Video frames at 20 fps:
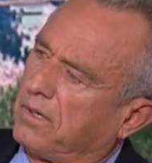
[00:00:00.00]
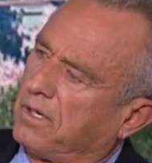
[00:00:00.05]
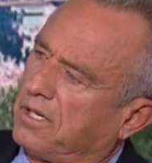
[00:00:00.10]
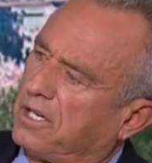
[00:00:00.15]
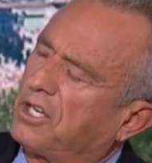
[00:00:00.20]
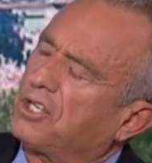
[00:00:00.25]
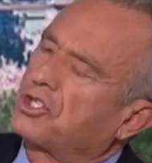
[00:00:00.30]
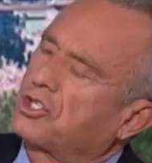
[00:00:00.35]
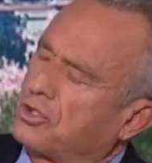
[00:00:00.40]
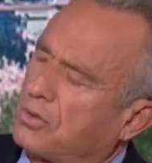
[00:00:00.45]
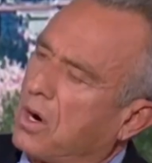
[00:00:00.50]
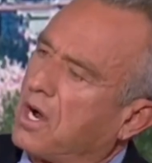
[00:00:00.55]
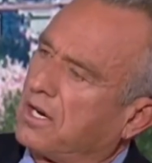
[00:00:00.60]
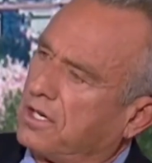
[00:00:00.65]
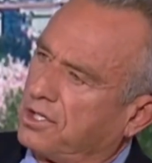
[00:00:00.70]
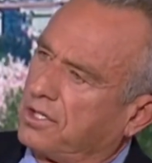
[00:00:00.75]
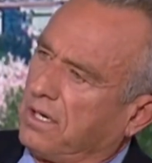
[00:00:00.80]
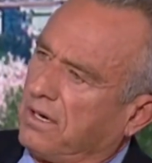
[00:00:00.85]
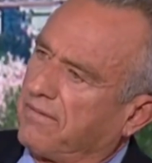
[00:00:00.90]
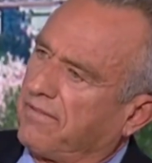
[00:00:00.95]

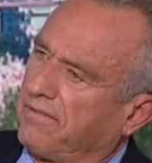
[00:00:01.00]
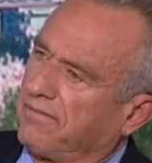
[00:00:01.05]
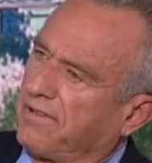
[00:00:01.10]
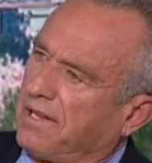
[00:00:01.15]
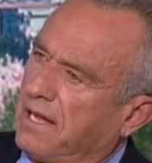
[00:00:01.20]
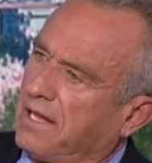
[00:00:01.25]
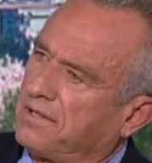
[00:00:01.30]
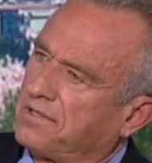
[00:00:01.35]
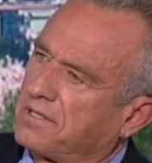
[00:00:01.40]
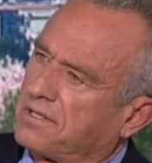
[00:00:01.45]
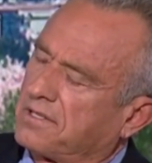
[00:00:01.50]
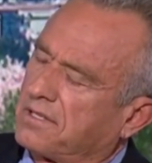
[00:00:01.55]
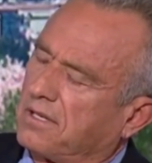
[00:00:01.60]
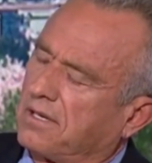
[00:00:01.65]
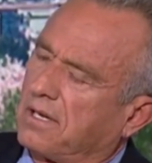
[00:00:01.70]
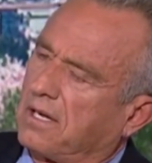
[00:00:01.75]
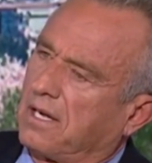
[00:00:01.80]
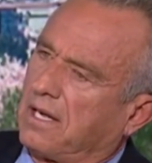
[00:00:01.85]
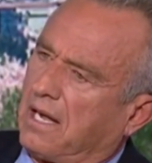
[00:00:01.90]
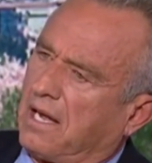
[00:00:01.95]
construction of events,
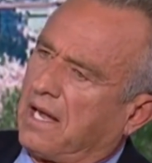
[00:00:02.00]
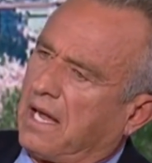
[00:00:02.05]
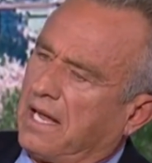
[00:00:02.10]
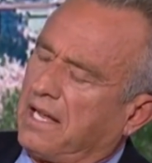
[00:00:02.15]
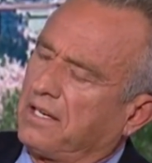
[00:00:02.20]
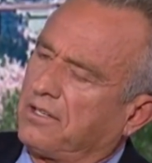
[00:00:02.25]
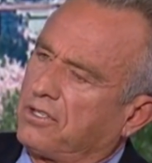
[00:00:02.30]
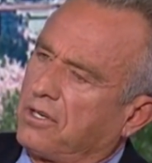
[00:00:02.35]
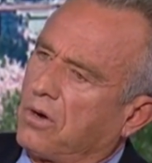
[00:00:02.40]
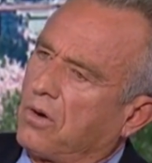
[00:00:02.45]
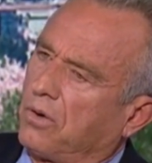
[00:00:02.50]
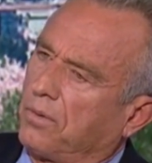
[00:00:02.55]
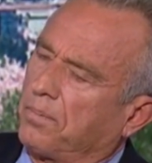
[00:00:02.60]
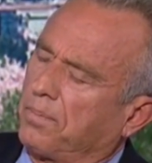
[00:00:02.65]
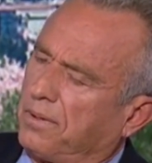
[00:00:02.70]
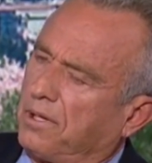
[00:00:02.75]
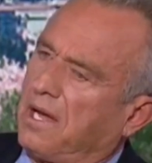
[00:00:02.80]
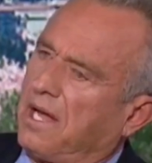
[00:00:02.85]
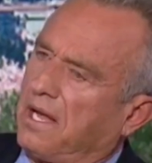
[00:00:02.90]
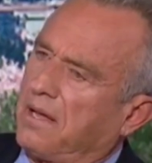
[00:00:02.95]
I don't
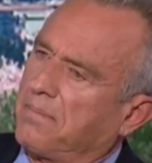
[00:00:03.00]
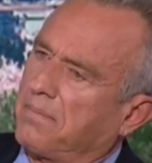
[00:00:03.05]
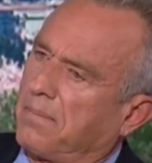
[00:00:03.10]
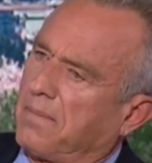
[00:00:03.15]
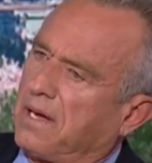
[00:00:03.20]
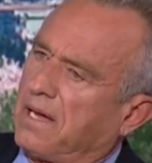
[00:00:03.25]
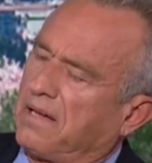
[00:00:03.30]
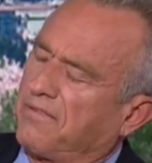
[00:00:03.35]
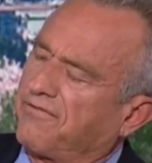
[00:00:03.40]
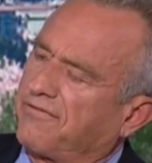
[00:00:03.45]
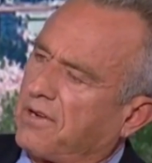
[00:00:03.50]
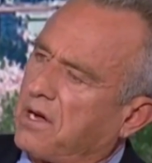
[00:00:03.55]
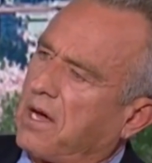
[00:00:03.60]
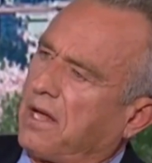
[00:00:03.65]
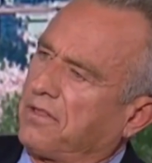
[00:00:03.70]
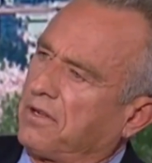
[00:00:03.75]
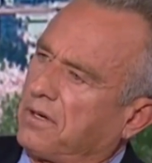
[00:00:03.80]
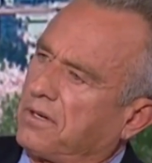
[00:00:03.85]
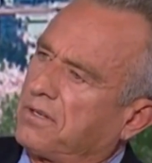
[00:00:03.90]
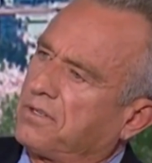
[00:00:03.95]
blame my
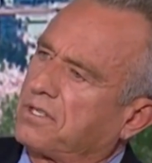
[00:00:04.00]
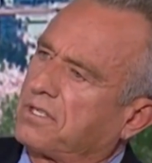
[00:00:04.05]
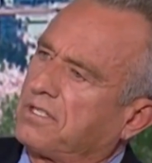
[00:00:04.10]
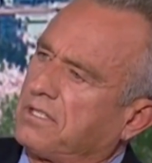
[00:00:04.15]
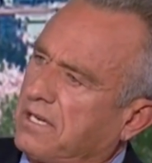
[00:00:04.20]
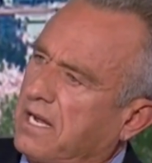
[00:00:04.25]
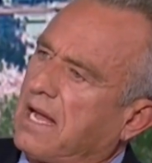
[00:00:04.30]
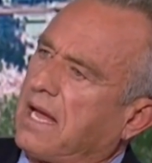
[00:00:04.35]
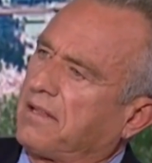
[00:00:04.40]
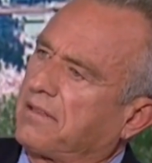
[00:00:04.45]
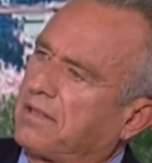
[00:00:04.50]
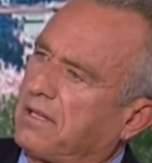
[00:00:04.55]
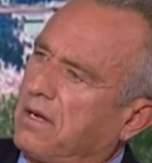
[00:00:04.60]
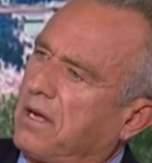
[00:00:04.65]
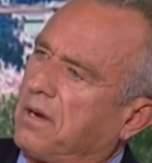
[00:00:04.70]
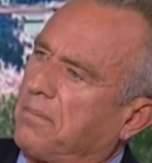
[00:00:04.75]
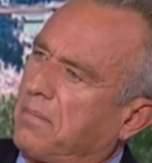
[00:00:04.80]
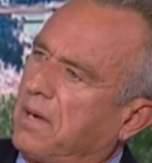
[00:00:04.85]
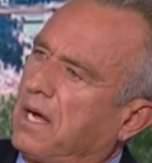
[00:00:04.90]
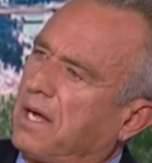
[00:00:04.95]
father's death
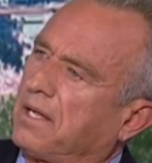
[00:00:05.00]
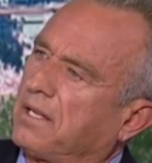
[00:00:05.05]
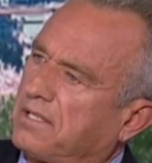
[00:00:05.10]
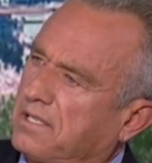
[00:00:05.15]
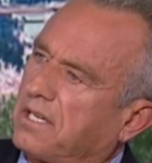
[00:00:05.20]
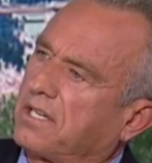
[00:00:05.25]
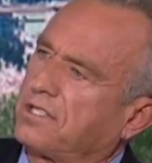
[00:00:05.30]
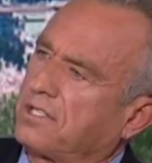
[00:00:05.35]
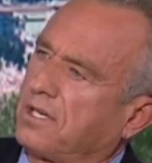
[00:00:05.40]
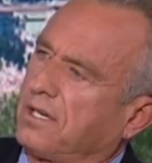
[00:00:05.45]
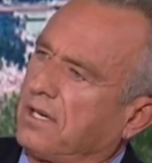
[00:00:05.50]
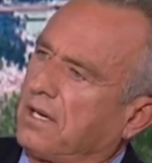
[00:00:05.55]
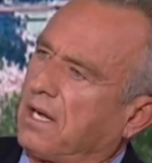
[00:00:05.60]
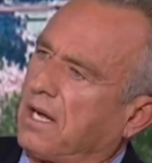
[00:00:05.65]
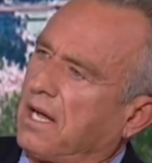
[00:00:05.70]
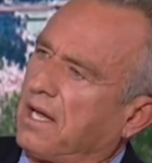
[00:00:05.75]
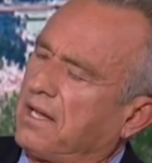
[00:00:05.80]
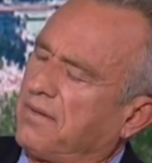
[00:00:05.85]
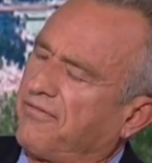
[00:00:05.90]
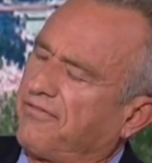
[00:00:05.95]
on my addiction.
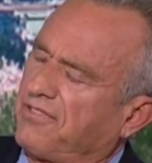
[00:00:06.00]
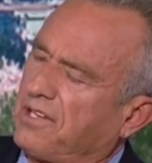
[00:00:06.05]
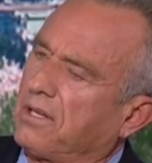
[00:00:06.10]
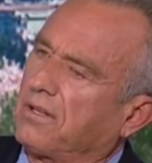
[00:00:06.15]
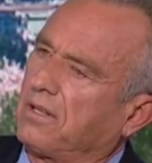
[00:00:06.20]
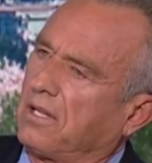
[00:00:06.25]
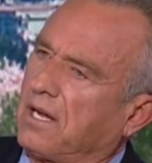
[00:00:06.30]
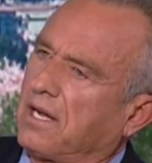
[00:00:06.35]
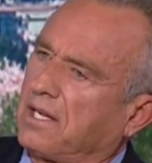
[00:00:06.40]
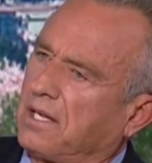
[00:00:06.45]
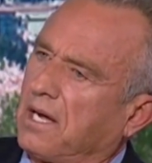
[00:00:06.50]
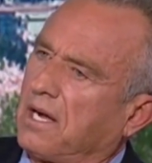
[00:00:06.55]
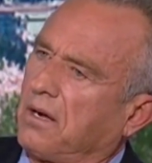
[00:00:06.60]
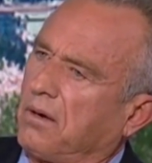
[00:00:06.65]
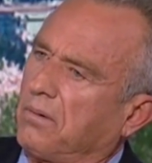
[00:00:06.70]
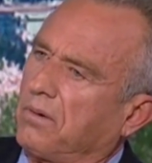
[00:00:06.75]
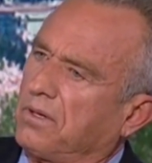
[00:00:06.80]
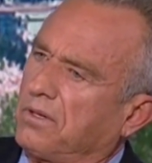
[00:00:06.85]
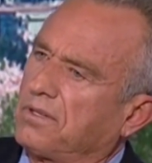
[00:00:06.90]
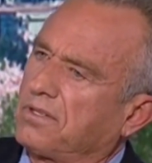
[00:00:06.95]
I feel like I
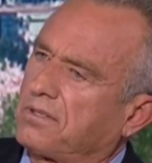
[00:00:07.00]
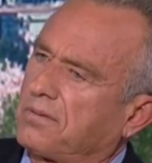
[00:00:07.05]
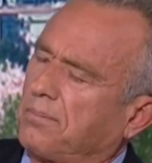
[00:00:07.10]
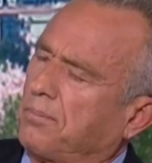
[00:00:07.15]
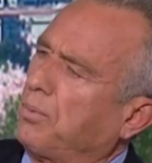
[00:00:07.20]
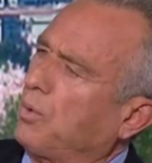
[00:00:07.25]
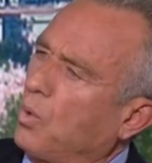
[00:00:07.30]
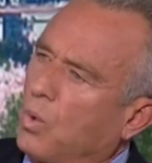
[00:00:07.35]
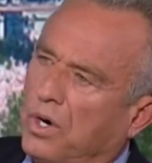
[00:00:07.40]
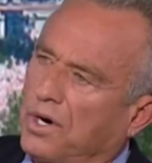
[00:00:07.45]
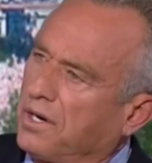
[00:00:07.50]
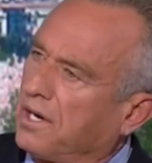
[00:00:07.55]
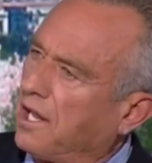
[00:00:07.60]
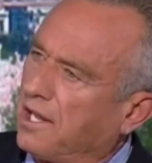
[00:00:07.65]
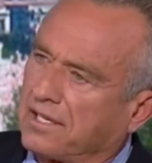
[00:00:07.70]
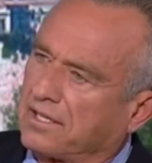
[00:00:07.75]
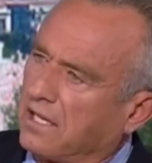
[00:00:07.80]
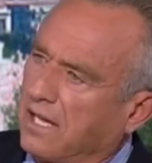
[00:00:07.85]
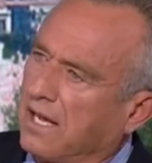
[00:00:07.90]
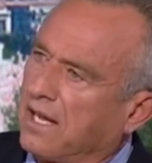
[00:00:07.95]
was born
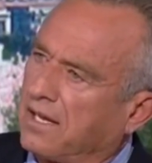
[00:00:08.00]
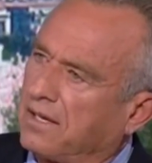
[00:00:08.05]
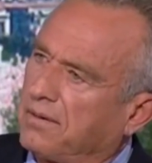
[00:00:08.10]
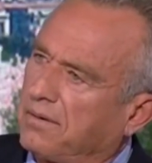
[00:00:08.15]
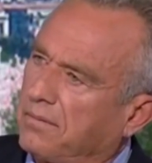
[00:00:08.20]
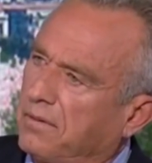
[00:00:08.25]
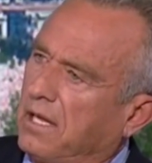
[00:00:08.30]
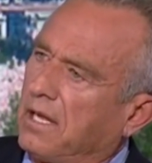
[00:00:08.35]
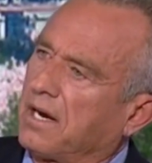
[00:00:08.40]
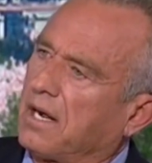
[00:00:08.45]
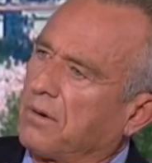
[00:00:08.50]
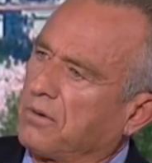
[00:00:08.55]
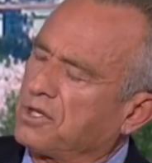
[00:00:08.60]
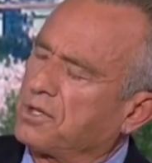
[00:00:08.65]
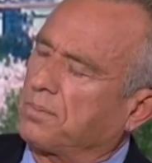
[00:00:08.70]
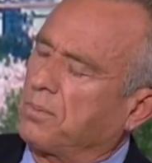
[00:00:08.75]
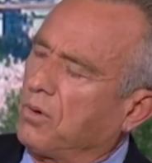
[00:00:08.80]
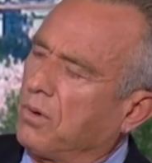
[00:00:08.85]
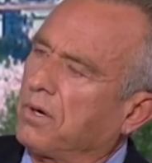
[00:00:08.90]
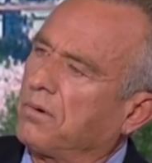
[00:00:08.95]
like that that I was
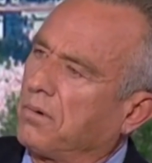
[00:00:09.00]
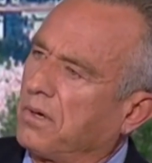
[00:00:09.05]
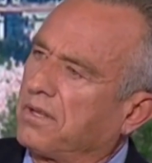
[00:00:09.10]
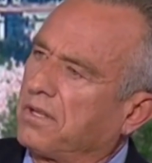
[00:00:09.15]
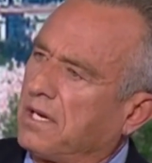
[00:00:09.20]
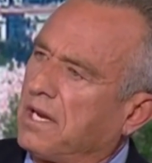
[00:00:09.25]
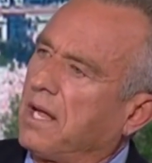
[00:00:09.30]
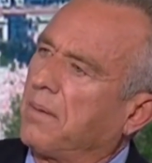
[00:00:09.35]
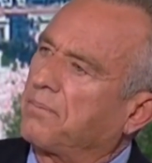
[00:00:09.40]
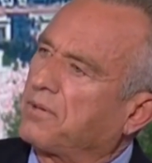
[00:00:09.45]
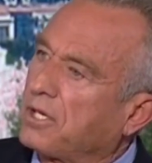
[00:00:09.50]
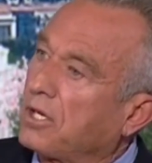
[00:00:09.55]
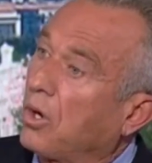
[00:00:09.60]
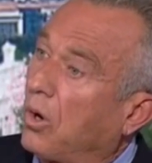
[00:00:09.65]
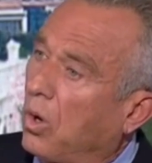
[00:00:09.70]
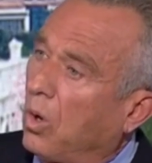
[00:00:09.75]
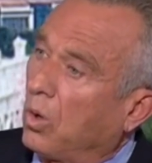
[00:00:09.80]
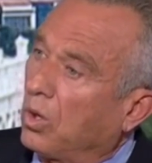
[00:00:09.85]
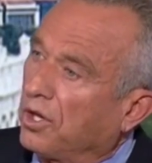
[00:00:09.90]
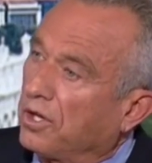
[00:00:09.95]
born with an empty
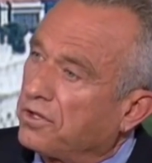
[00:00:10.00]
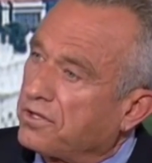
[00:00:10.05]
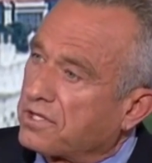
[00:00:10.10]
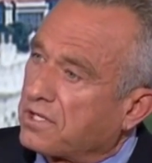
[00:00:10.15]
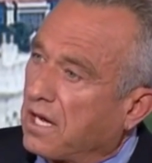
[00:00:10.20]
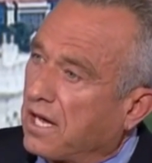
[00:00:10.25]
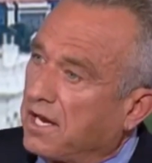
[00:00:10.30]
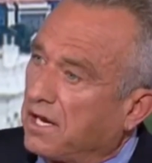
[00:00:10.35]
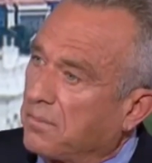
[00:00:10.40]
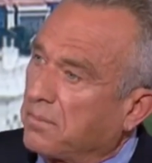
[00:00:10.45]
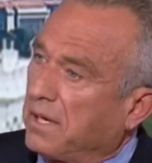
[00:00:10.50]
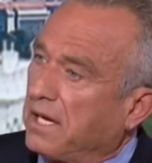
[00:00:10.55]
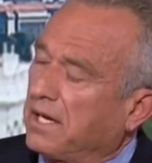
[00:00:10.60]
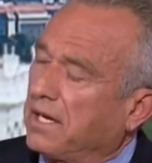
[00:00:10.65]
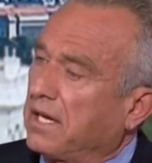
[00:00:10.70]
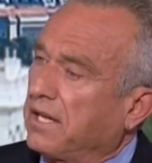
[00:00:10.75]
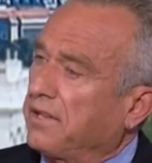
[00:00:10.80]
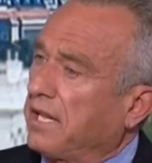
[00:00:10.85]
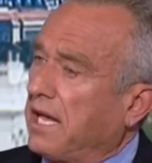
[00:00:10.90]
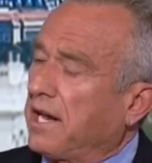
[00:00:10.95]
hole inside of me
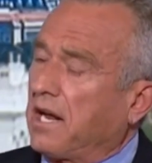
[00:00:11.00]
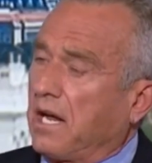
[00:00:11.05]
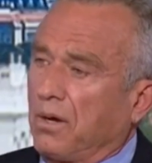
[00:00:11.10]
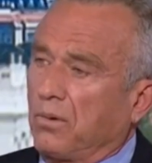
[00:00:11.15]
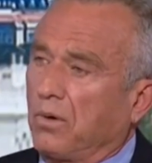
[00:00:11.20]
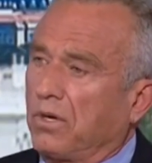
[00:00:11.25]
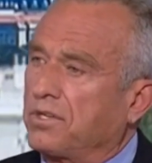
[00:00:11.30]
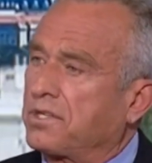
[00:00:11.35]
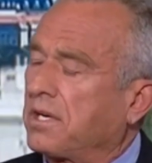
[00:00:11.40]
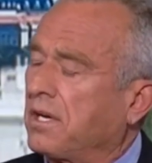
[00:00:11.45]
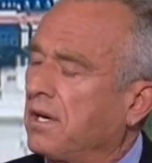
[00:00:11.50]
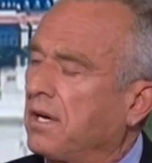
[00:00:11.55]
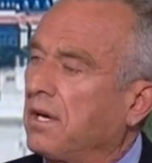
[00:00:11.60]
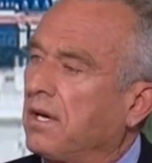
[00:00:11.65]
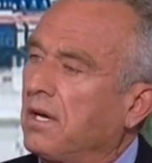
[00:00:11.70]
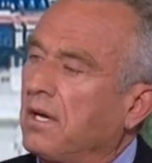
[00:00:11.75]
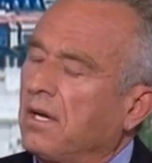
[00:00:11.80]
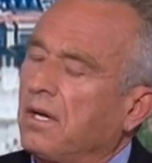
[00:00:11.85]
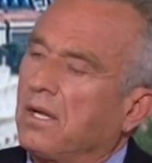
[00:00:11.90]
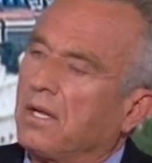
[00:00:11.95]
and that I was hmm.
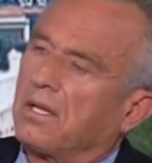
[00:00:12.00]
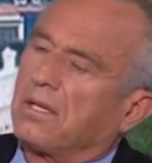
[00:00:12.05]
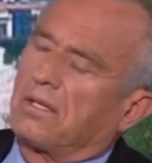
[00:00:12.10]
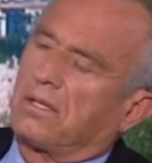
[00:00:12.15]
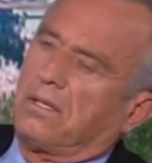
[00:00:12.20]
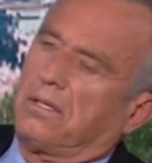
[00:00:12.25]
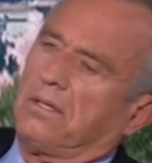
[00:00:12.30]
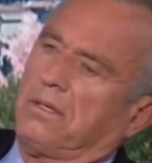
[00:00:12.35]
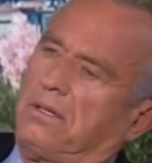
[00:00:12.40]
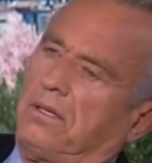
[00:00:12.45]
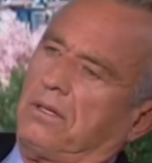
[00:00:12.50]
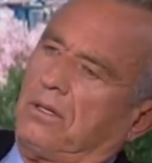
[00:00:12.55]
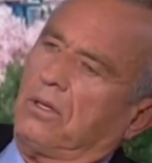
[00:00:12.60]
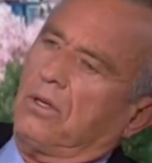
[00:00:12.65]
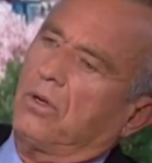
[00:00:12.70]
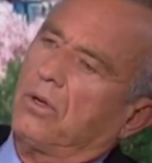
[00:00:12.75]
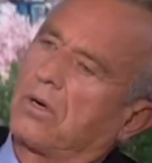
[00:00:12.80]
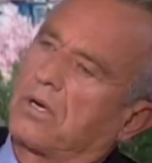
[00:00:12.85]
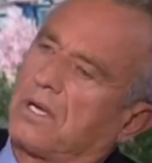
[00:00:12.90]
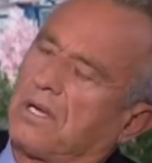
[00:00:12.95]

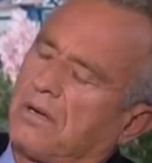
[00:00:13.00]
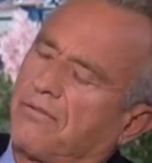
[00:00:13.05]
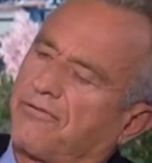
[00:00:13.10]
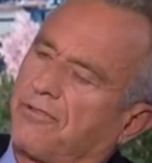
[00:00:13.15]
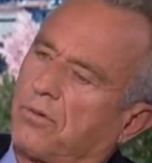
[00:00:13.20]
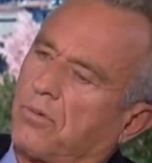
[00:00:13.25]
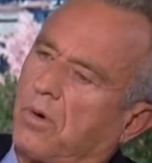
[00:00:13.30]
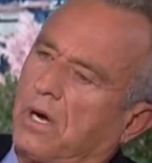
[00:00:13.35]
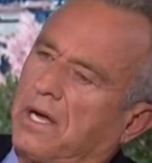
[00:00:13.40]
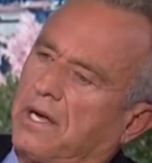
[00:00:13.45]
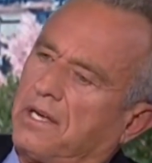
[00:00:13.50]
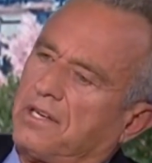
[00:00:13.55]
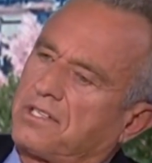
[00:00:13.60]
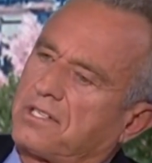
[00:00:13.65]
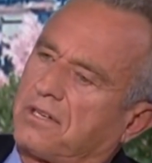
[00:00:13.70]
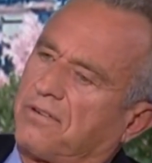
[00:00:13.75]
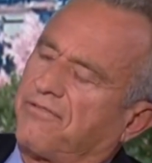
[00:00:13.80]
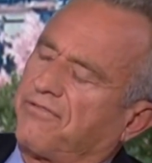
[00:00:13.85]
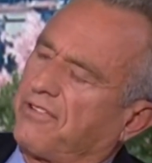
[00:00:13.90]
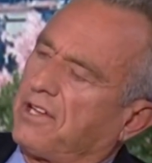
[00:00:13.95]
looking for ways
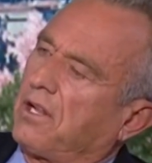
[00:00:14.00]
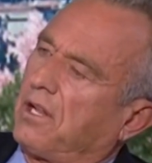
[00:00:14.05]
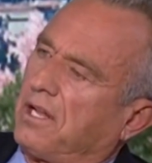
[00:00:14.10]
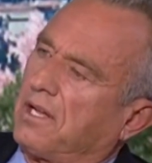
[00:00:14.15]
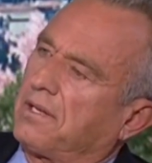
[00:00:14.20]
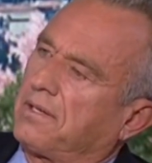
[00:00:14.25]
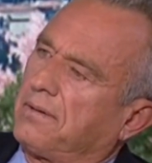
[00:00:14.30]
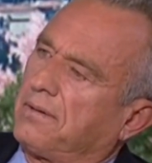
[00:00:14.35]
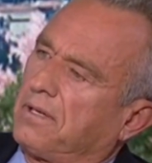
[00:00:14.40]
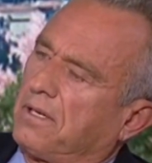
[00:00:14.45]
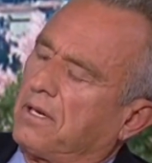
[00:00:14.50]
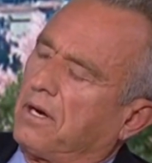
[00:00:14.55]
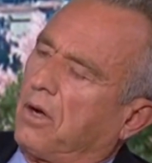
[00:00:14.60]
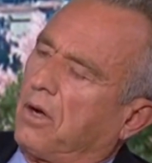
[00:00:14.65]
to fill it, you